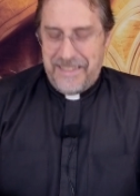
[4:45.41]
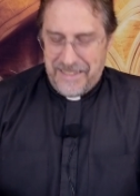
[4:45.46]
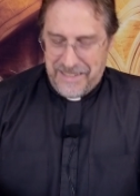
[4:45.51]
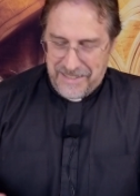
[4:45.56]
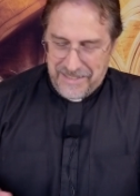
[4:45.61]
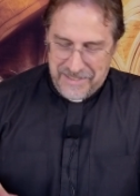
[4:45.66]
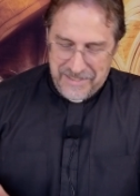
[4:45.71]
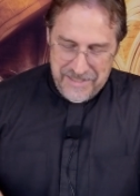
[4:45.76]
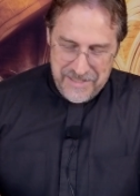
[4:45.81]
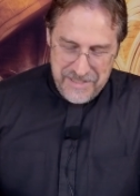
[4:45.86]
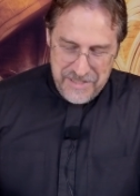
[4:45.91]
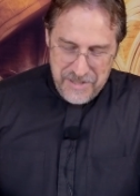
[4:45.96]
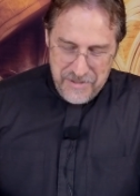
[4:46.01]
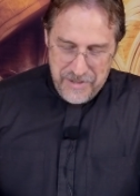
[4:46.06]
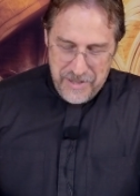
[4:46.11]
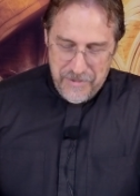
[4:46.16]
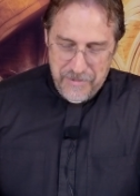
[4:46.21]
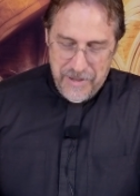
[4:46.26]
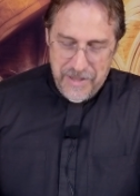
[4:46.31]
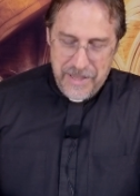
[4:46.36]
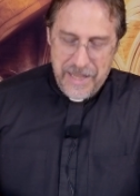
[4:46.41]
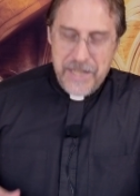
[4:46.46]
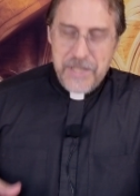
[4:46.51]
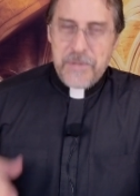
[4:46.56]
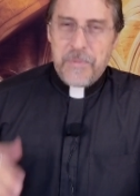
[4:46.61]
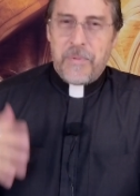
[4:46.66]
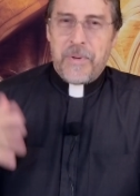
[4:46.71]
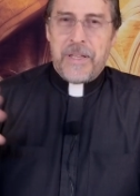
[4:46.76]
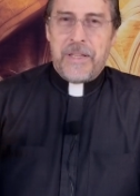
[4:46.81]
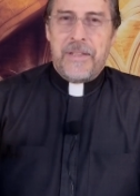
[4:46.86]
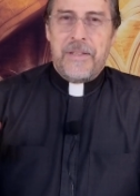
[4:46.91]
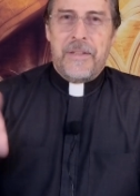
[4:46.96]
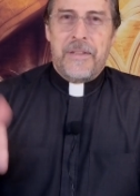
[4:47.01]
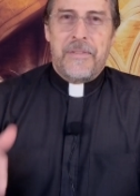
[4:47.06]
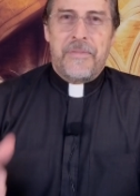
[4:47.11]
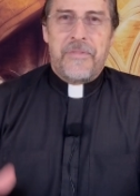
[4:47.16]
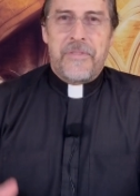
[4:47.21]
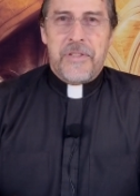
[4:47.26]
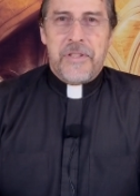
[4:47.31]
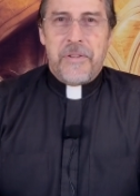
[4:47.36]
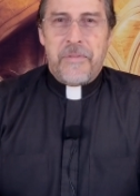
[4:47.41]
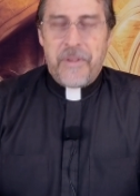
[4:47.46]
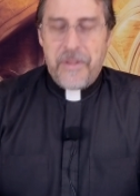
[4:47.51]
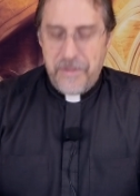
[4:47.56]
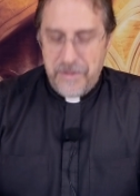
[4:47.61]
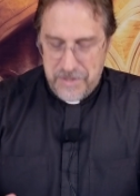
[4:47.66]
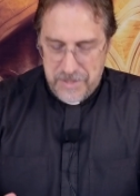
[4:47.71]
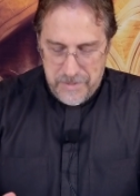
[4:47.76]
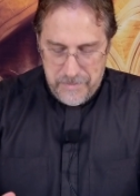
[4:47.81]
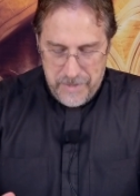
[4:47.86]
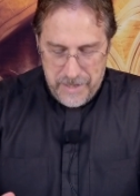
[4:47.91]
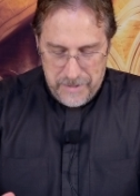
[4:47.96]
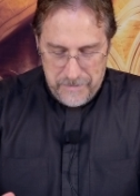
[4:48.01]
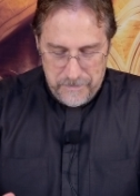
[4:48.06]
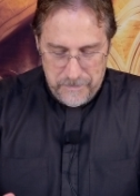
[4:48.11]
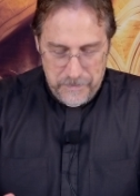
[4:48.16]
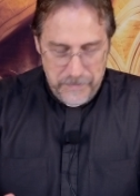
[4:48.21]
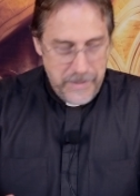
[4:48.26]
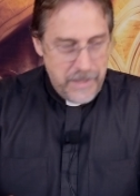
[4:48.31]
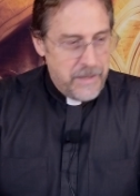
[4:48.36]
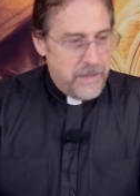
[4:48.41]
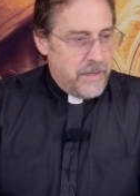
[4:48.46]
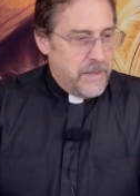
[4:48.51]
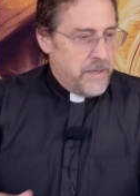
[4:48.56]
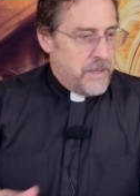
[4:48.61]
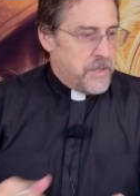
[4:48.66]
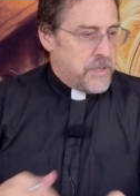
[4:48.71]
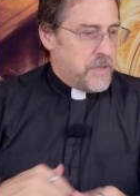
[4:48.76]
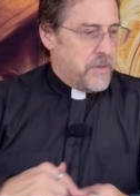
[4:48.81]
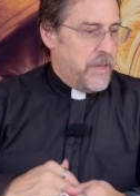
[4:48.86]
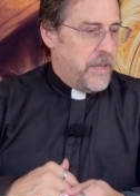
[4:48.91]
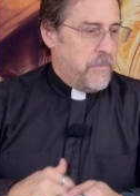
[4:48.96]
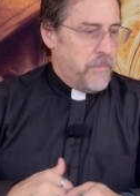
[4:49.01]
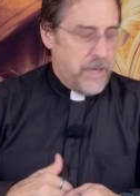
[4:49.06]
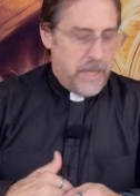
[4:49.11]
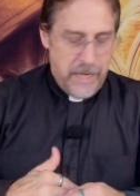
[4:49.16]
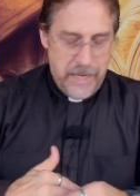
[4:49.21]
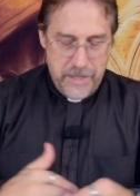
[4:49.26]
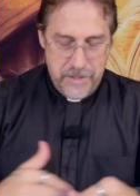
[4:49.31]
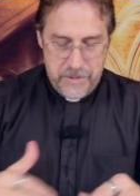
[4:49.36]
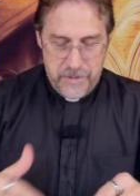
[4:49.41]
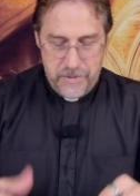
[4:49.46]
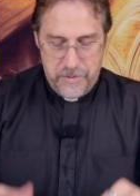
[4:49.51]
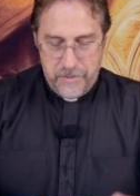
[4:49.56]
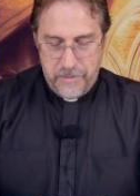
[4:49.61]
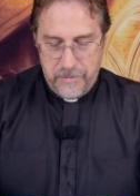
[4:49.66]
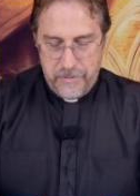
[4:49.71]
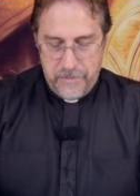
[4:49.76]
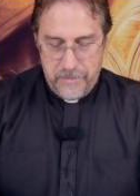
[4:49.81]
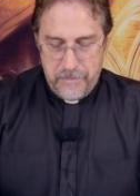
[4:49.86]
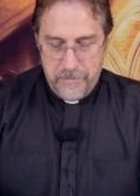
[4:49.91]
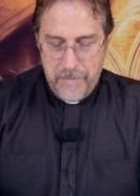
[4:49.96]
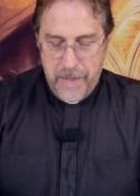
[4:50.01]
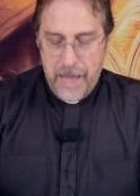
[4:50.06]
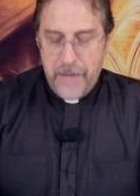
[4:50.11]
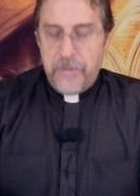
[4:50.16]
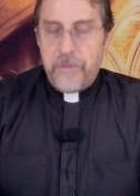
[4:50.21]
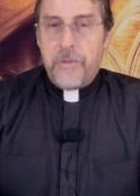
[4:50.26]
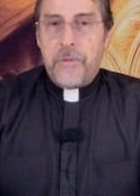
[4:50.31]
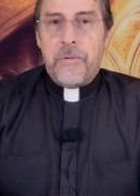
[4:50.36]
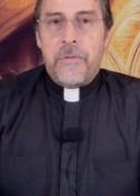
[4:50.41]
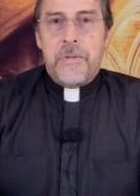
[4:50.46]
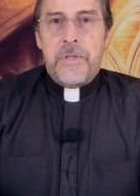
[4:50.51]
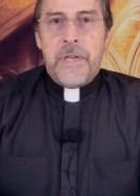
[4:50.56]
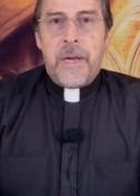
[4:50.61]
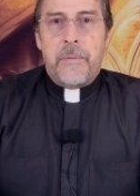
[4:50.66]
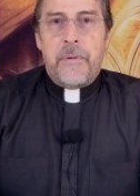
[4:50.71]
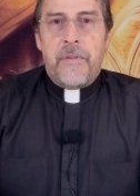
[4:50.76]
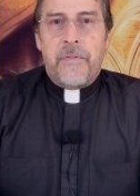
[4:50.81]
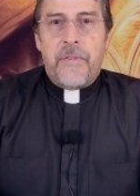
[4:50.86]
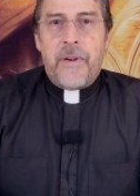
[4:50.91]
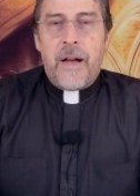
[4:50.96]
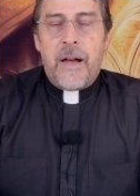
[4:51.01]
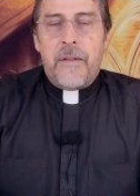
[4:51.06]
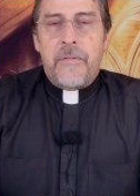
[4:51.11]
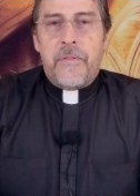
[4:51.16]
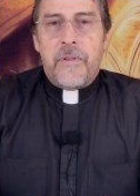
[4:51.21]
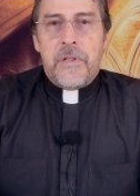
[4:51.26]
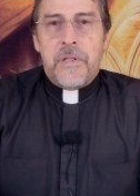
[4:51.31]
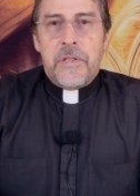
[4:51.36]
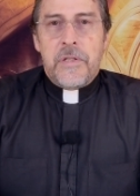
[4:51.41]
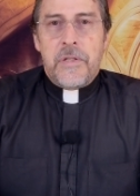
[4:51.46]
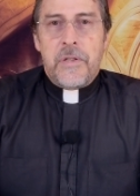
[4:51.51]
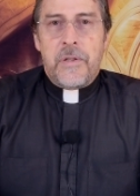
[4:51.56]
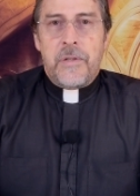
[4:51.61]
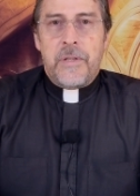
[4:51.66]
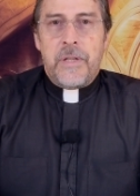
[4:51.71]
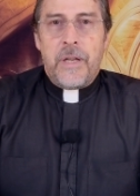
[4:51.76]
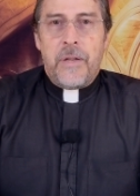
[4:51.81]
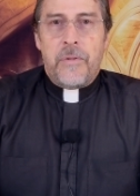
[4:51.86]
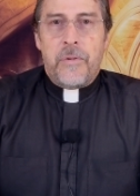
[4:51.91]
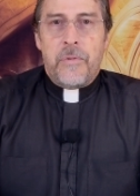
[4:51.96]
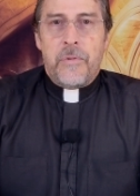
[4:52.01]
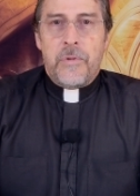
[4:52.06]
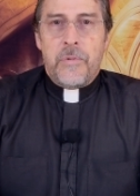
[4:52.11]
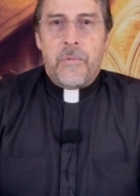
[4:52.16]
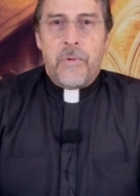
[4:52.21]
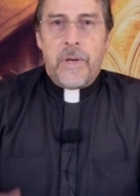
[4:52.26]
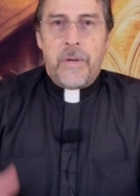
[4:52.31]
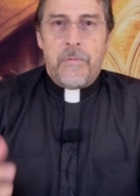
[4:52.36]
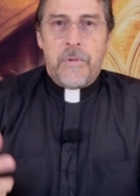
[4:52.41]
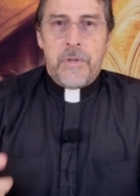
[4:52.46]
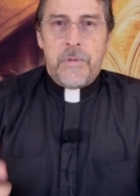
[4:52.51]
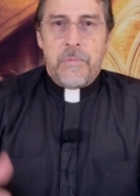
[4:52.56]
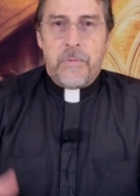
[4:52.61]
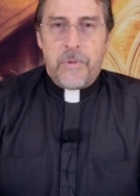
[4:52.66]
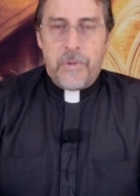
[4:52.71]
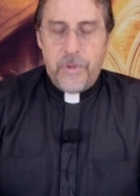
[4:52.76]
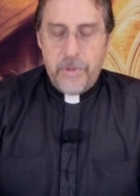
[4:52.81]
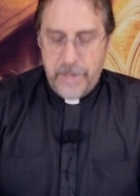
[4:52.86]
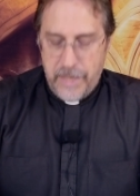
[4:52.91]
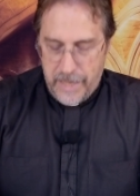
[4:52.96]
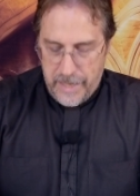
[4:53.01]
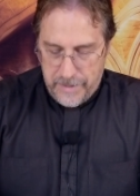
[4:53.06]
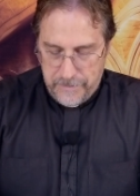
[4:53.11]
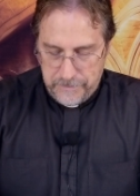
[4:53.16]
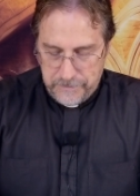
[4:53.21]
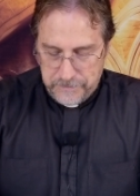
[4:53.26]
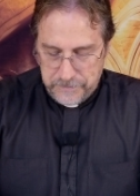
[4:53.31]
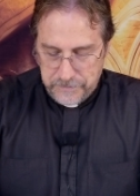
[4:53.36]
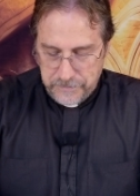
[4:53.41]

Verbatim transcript: Uh, so anyway, that's what uh, 1 Corinthians is about. So then we get into Matthew chapter 5, verses 13 through 20, which we'll look at.